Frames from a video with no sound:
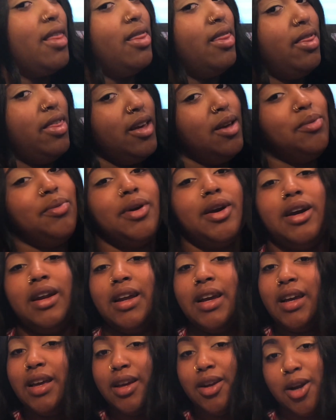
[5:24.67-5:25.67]
Then we're
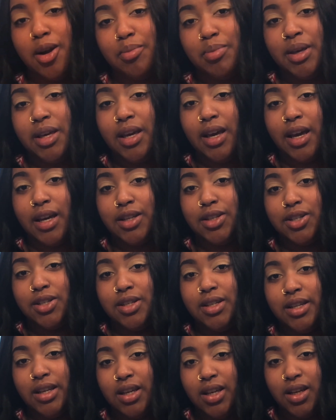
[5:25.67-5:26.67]
gonna get our
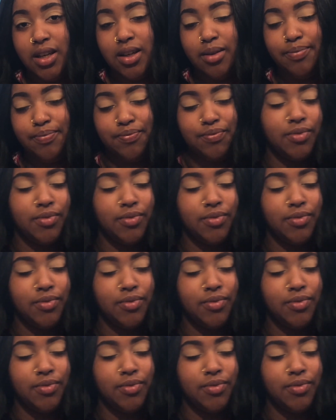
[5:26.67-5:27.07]
PhD.